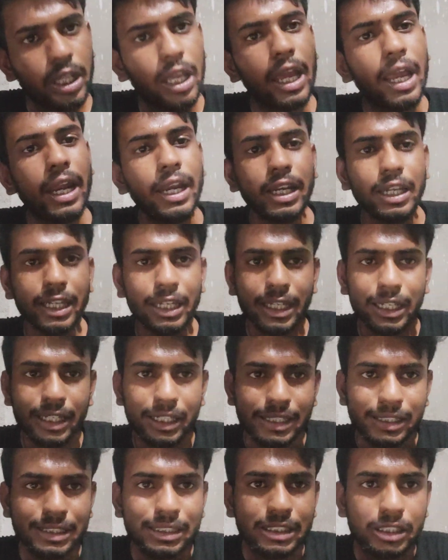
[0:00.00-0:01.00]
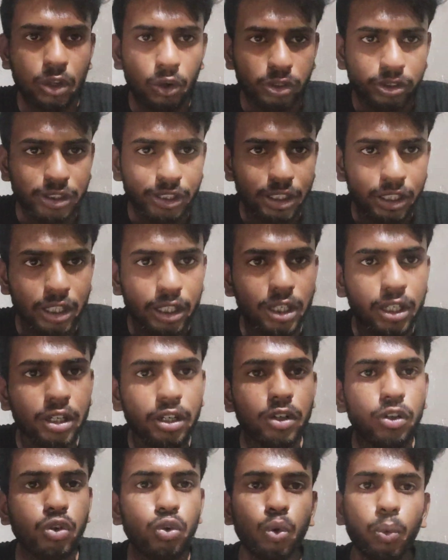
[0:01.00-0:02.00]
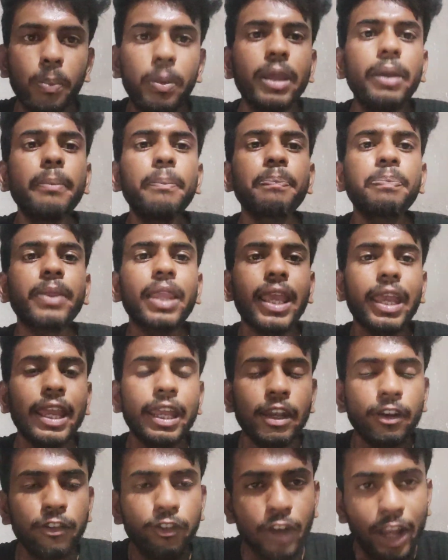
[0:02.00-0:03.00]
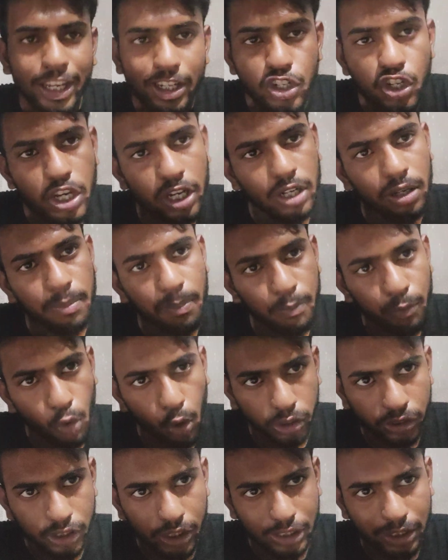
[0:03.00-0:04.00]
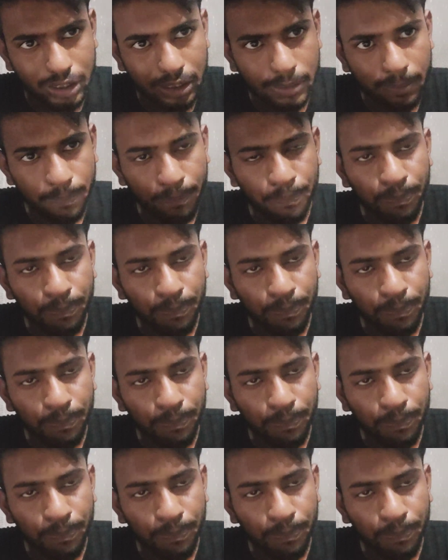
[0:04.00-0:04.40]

And it is considered to be inflection process.